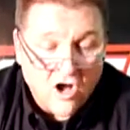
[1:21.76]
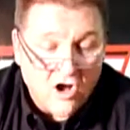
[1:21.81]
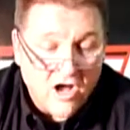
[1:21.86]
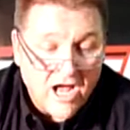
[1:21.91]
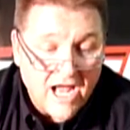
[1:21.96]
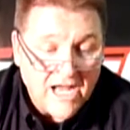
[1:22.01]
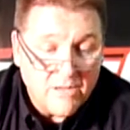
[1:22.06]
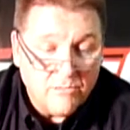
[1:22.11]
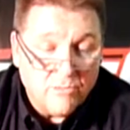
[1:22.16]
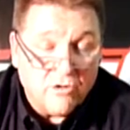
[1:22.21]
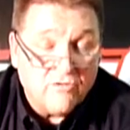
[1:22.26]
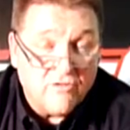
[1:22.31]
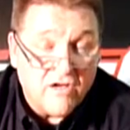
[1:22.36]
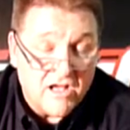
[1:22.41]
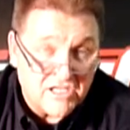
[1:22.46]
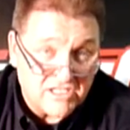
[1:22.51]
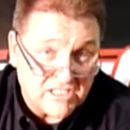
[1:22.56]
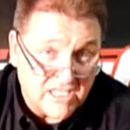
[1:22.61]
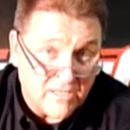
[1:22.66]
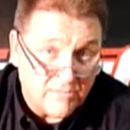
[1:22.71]
or any more of
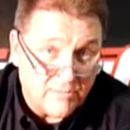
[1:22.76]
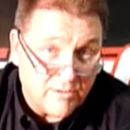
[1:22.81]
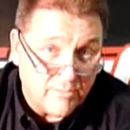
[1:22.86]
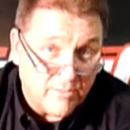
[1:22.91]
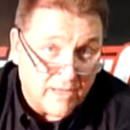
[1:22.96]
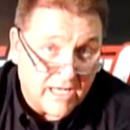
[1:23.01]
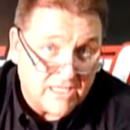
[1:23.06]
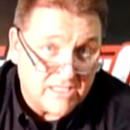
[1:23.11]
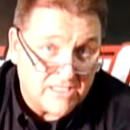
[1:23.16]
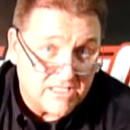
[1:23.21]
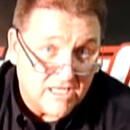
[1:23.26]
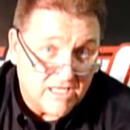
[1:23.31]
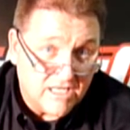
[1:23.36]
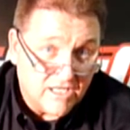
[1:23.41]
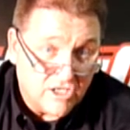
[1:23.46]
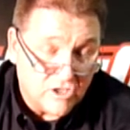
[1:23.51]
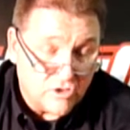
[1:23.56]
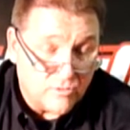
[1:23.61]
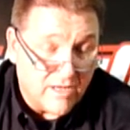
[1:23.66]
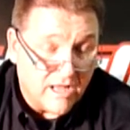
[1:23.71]
our sleeping bags,
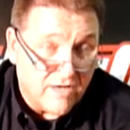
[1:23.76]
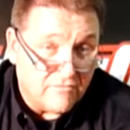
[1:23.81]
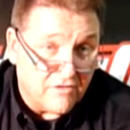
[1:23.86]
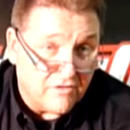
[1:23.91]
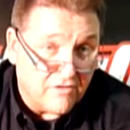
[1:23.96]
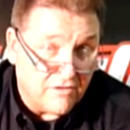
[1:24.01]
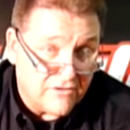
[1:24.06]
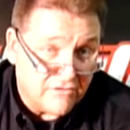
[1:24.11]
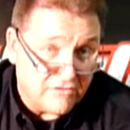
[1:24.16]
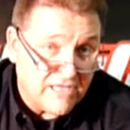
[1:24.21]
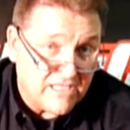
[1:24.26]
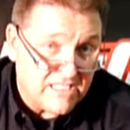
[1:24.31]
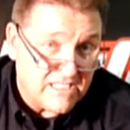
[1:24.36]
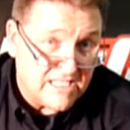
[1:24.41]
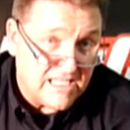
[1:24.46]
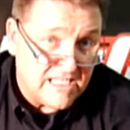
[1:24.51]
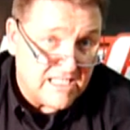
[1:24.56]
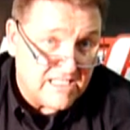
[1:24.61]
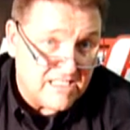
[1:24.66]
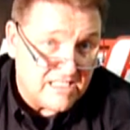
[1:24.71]
because we have a three
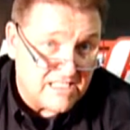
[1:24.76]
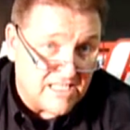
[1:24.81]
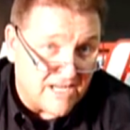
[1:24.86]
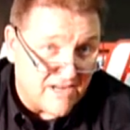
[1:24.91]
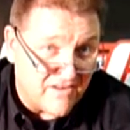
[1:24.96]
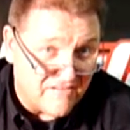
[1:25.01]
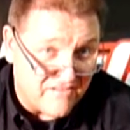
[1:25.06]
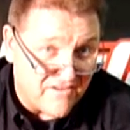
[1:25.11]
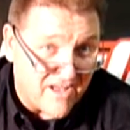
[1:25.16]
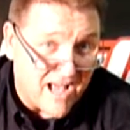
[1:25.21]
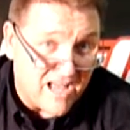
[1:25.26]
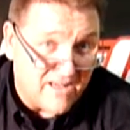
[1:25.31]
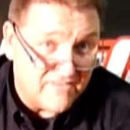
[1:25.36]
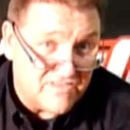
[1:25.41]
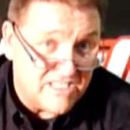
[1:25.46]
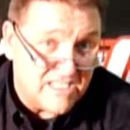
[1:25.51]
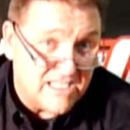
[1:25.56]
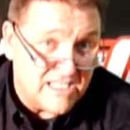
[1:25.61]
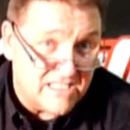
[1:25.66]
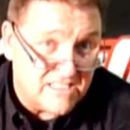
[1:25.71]
seasons and a
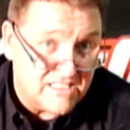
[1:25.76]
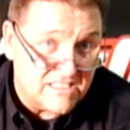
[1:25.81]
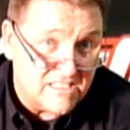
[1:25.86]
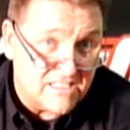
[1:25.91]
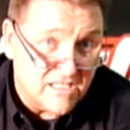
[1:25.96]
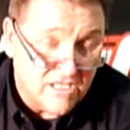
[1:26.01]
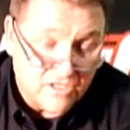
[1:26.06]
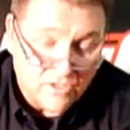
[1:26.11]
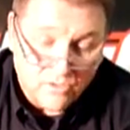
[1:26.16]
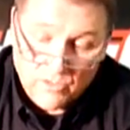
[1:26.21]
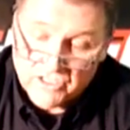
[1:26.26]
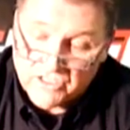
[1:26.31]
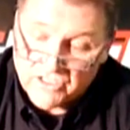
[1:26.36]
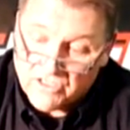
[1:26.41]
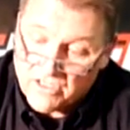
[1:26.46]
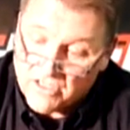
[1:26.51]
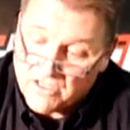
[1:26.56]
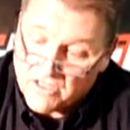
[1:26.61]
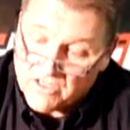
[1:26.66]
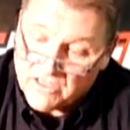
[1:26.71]
five seasons, which
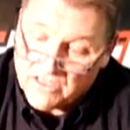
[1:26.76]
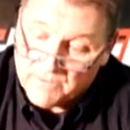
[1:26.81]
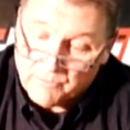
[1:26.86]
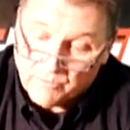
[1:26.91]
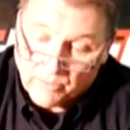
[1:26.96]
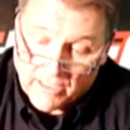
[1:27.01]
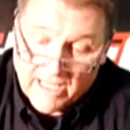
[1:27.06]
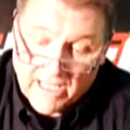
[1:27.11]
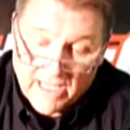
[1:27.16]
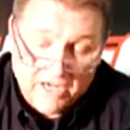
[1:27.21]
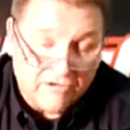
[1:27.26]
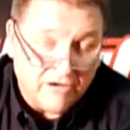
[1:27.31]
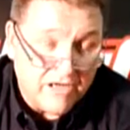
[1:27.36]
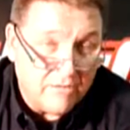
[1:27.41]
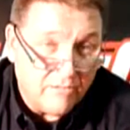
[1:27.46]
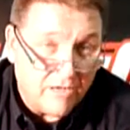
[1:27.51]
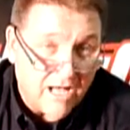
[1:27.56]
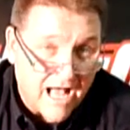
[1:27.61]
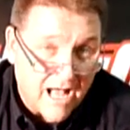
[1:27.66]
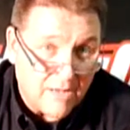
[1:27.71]
are in plain
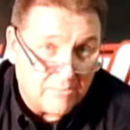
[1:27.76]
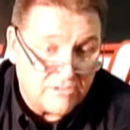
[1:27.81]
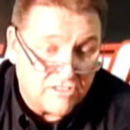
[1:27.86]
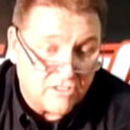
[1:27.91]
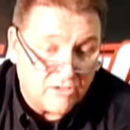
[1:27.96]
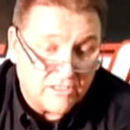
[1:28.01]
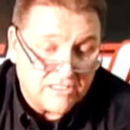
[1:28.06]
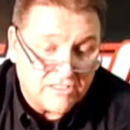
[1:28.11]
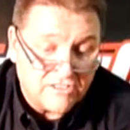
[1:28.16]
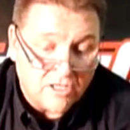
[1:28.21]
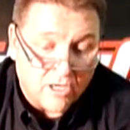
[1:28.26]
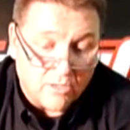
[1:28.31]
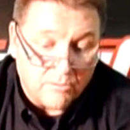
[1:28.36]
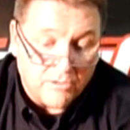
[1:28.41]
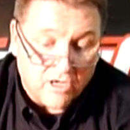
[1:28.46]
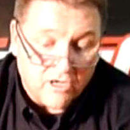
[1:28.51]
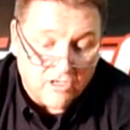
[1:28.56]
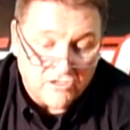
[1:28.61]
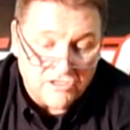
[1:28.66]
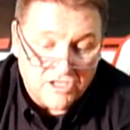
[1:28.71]
green but absolutely top
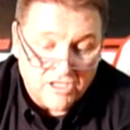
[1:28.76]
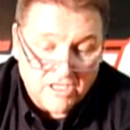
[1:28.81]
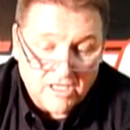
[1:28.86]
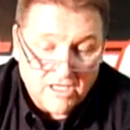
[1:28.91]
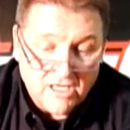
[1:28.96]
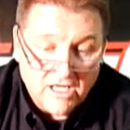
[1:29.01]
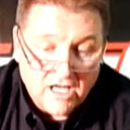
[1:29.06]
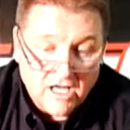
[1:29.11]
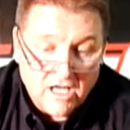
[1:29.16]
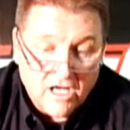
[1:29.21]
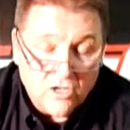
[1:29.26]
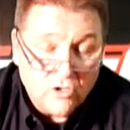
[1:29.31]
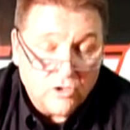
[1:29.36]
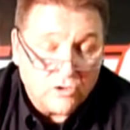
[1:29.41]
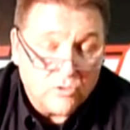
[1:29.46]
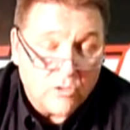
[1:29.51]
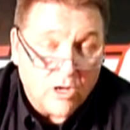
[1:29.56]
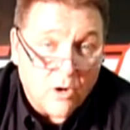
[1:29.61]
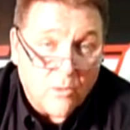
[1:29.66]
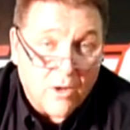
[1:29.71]
notch, go
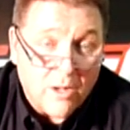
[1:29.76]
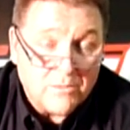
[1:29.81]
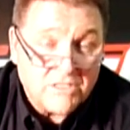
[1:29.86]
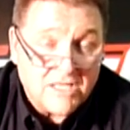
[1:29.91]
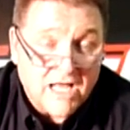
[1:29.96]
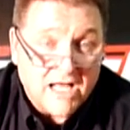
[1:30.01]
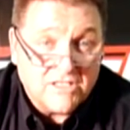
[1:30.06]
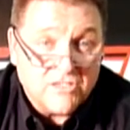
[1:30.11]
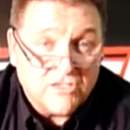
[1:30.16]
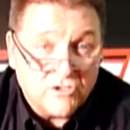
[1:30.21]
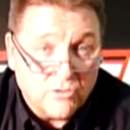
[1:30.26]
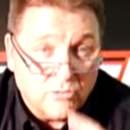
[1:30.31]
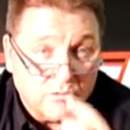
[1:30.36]
to our website at